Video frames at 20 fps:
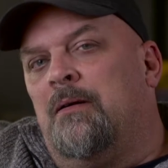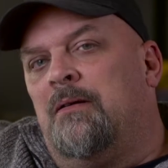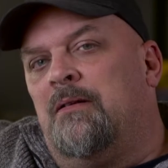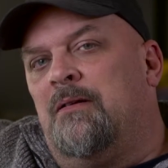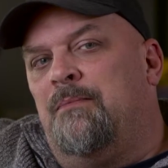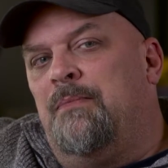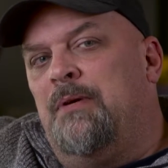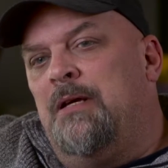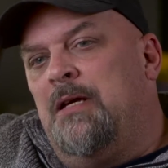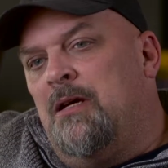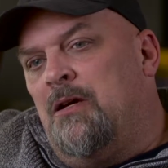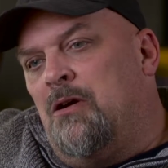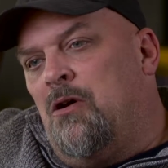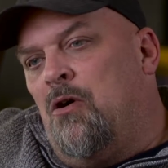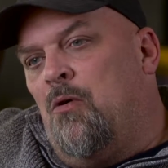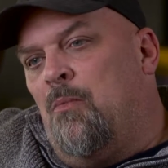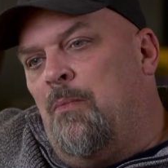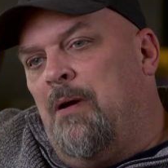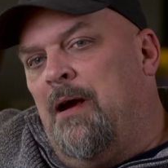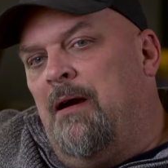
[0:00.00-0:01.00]
to be
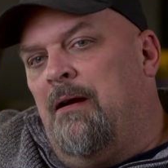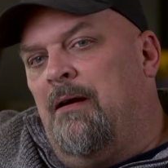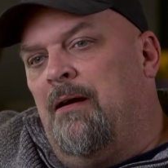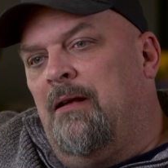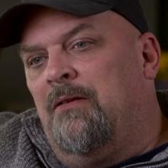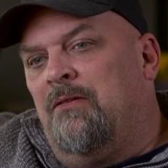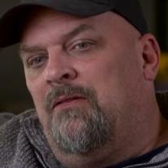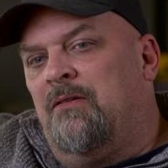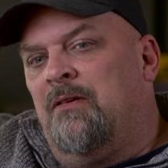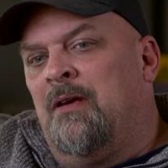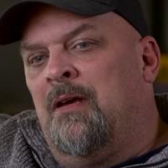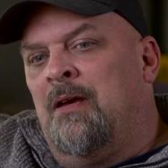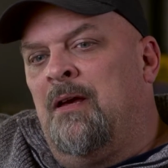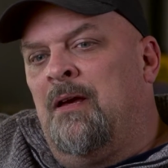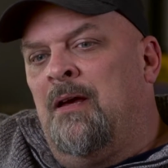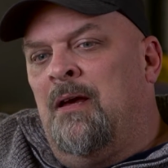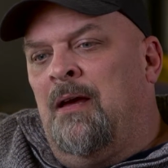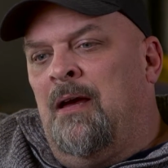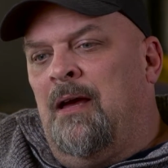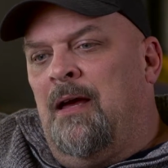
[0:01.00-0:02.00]
co-parents
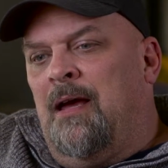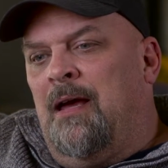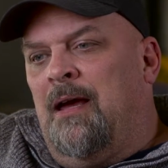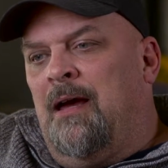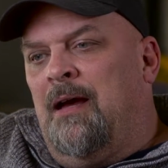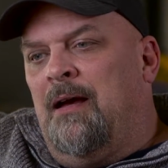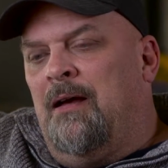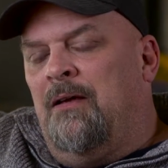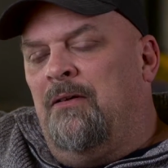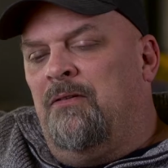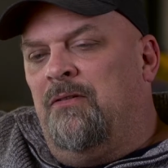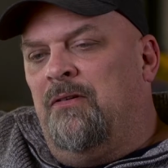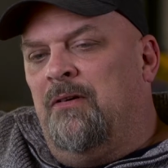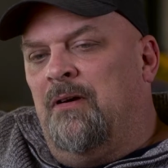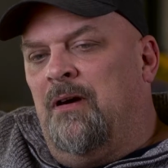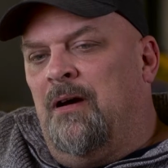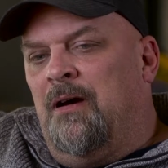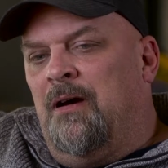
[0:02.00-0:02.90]
has